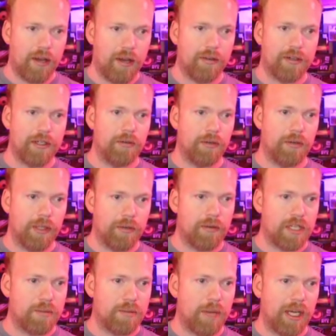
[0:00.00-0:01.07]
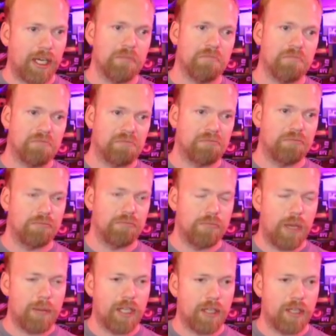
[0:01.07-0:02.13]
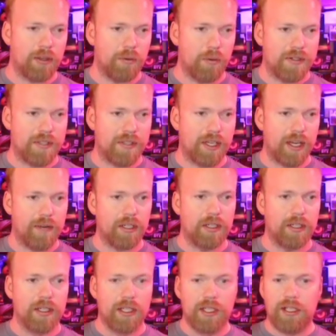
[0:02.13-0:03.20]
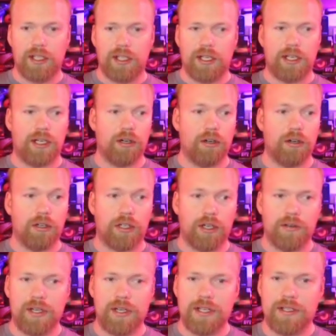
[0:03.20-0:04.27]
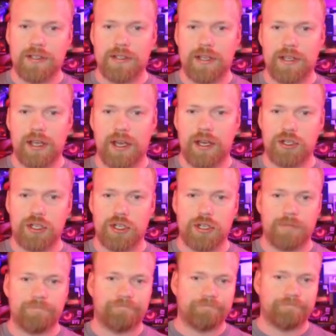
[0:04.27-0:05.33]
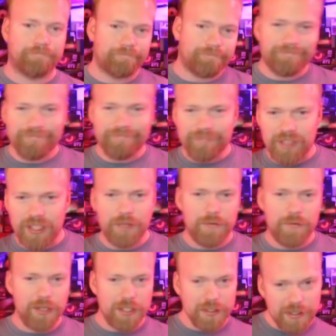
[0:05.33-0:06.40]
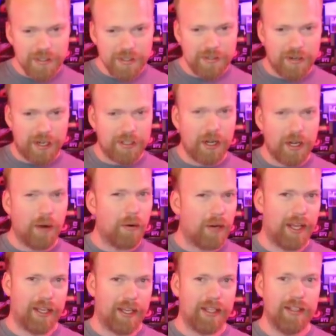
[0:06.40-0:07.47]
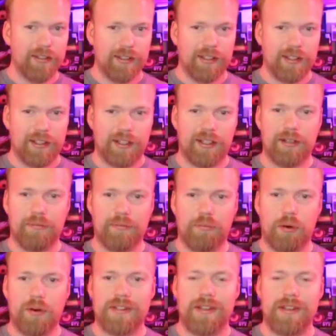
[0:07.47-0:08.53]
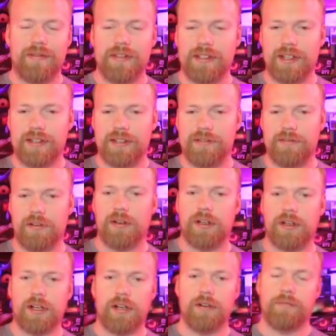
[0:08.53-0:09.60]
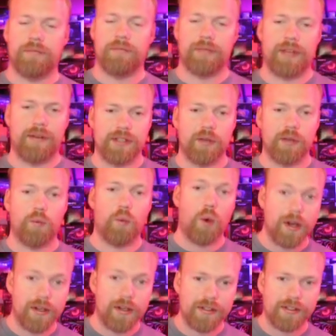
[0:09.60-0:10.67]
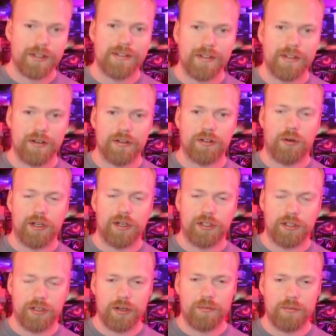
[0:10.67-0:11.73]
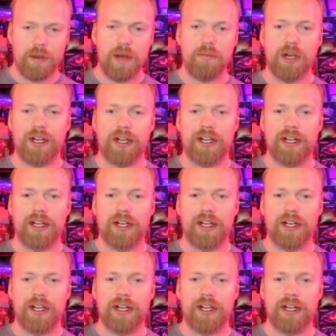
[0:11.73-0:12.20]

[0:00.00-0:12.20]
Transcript: and you really want to spec it, maybe not the worst thing ever. Ergo and ETC hash, the efficiencies are actually okay. 0.76 for Ergo, obviously 1 is considered quite good in my book.